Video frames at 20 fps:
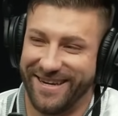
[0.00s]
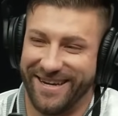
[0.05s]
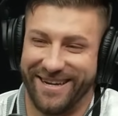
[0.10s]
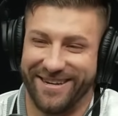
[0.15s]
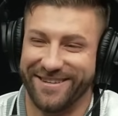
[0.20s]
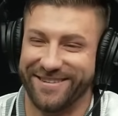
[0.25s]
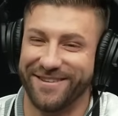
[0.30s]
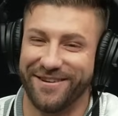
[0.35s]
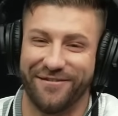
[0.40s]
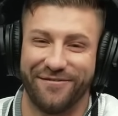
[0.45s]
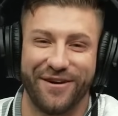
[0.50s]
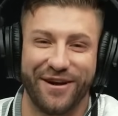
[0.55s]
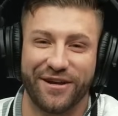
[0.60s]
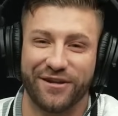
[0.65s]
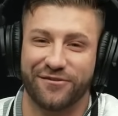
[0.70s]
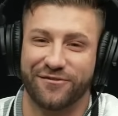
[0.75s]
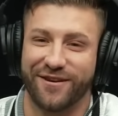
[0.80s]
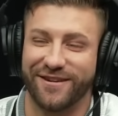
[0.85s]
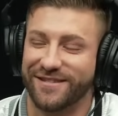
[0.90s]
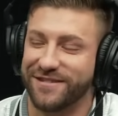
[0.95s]
don't know if I can
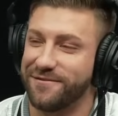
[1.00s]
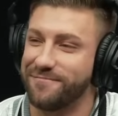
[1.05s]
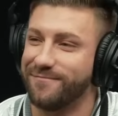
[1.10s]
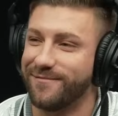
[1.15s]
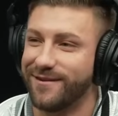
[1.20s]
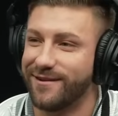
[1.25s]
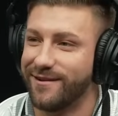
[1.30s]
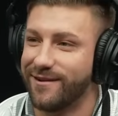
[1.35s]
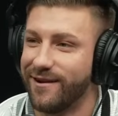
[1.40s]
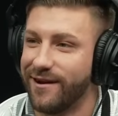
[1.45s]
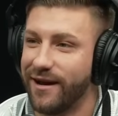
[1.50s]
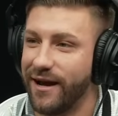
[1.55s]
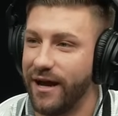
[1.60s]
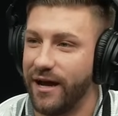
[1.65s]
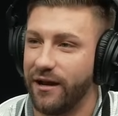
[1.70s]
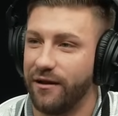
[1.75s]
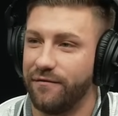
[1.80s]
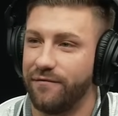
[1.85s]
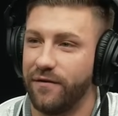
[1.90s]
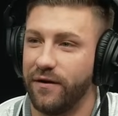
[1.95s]
trust them.
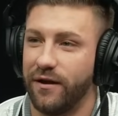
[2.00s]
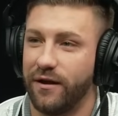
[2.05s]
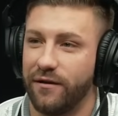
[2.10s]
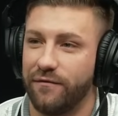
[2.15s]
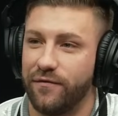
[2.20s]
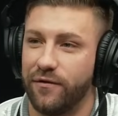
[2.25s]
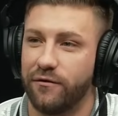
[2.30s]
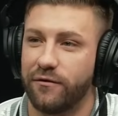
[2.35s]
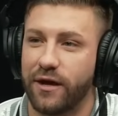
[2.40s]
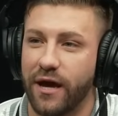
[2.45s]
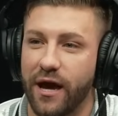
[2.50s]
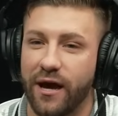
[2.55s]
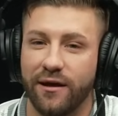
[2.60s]
And if you can,